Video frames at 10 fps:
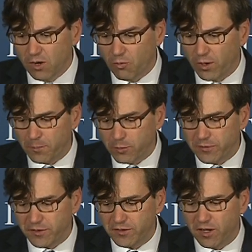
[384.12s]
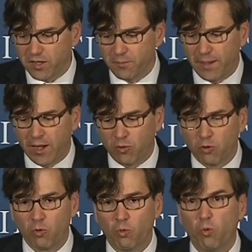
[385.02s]
I want to briefly talk
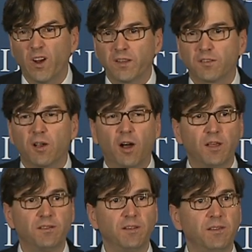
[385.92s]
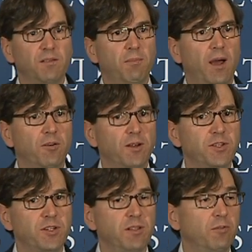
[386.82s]
about what is causing this
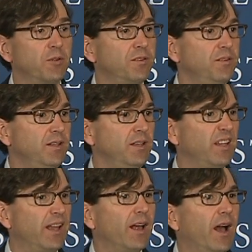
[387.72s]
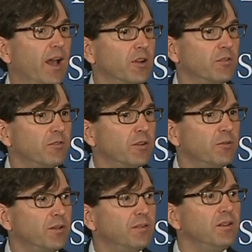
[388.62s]
moderation that we're seeing at higher
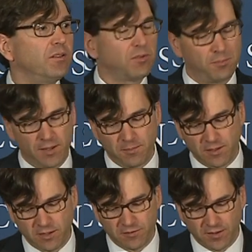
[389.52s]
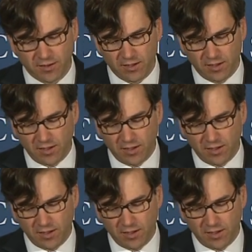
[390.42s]
frequencies or maybe even